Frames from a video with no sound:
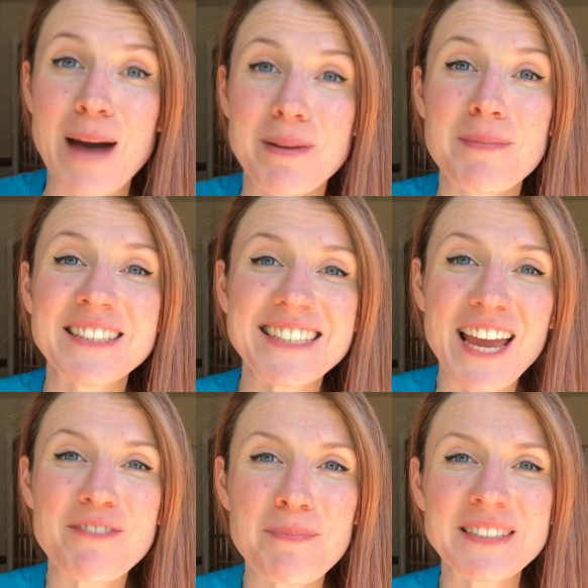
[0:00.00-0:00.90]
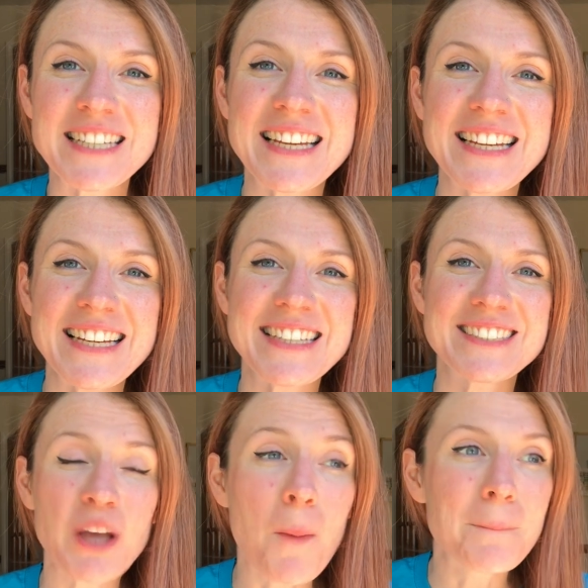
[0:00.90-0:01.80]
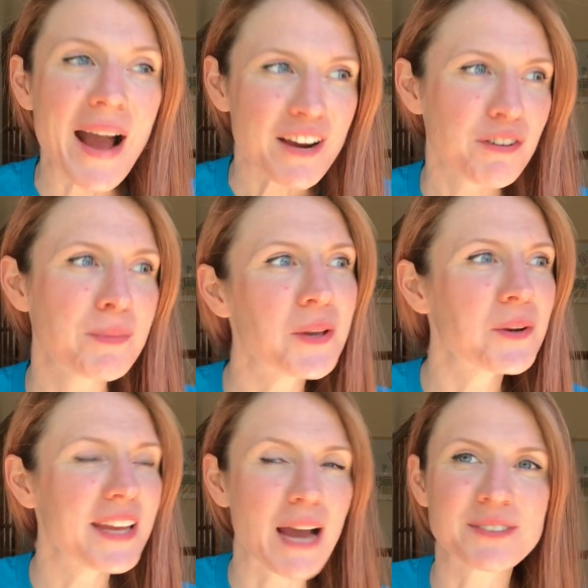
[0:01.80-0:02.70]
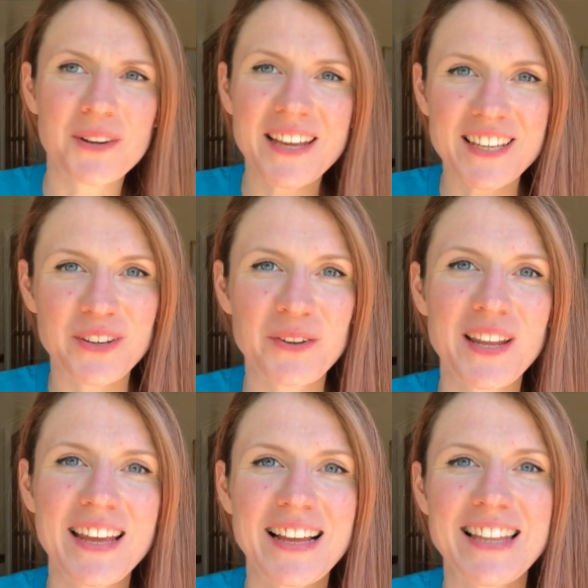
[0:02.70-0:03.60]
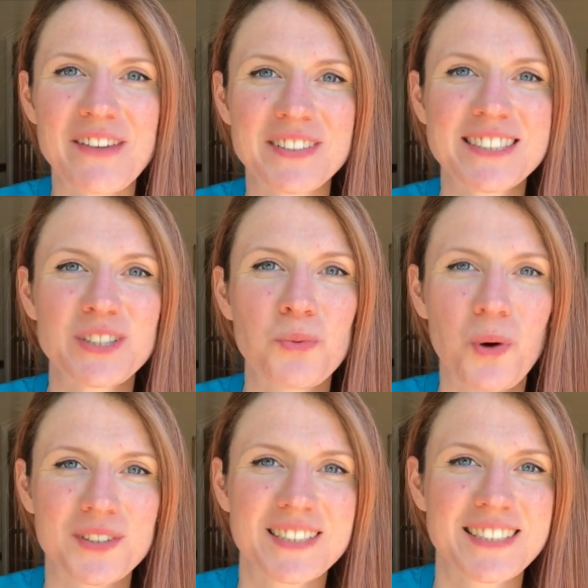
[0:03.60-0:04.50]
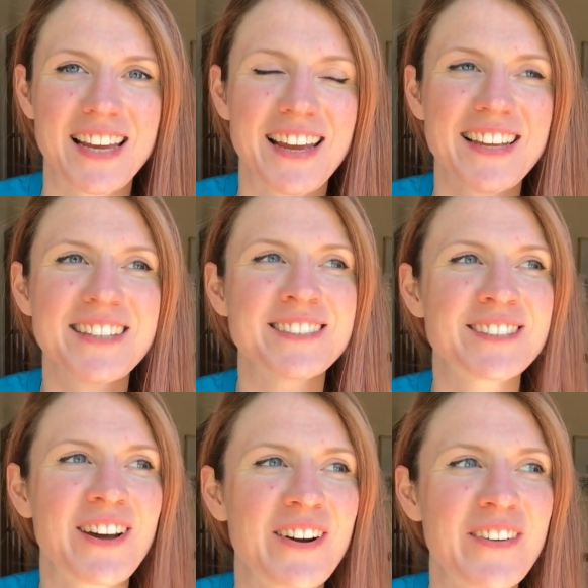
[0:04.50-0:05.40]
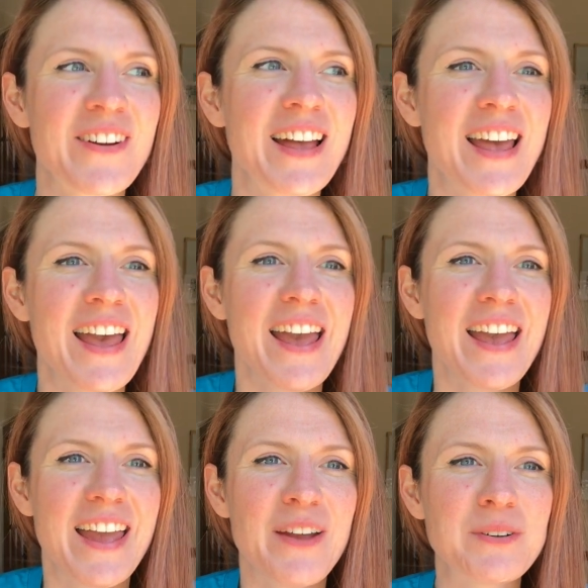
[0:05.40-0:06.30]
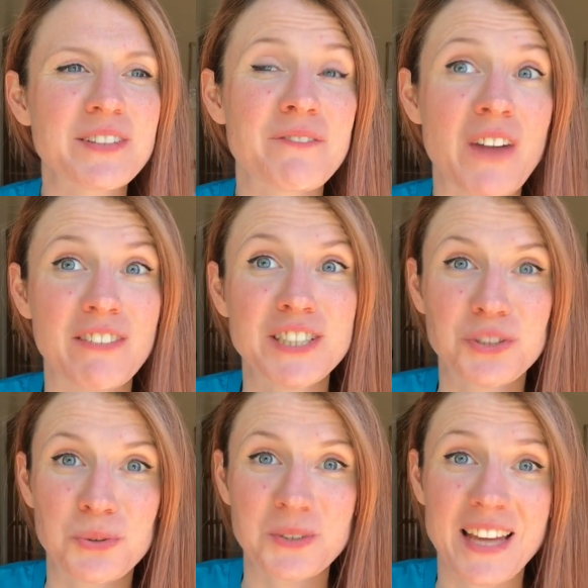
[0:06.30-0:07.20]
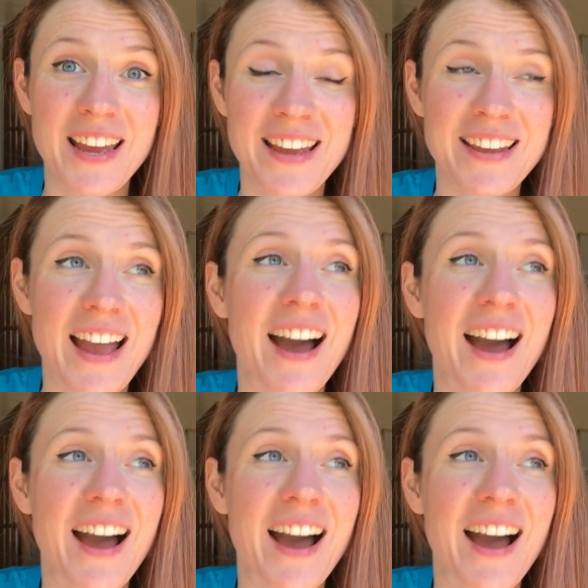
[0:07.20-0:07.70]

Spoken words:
Happy Monday, everybody. So I'm back from uni. I was only at uni 11 to 1 today, so it was a very short day.